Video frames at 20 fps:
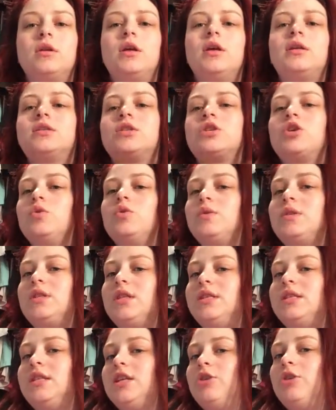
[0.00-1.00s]
Excuse
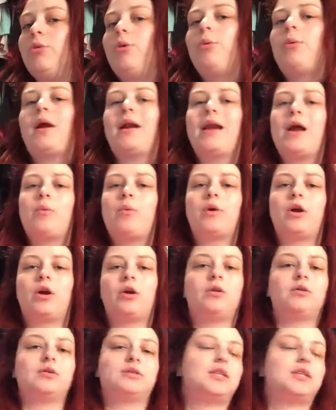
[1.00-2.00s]
the scenery right now. We
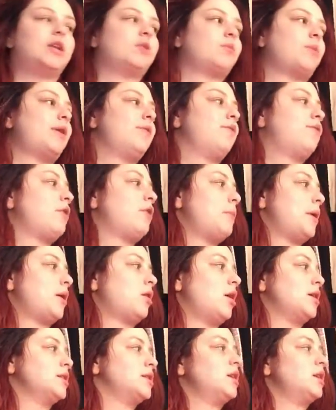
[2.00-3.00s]
are sitting right in front of my
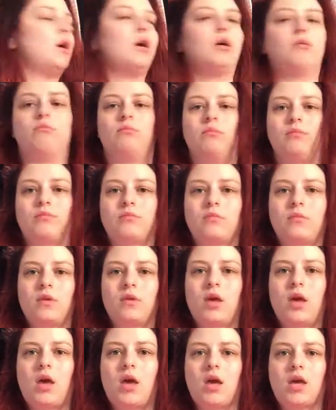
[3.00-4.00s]
closet.
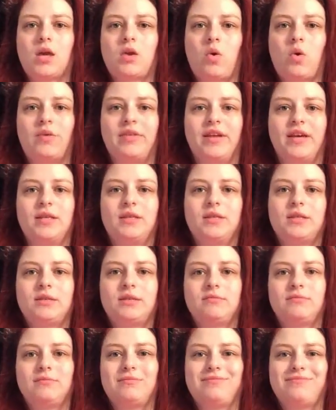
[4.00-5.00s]
Ignore
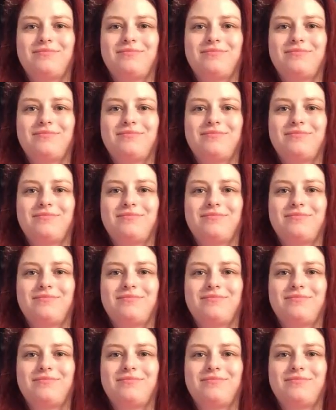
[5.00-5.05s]
this.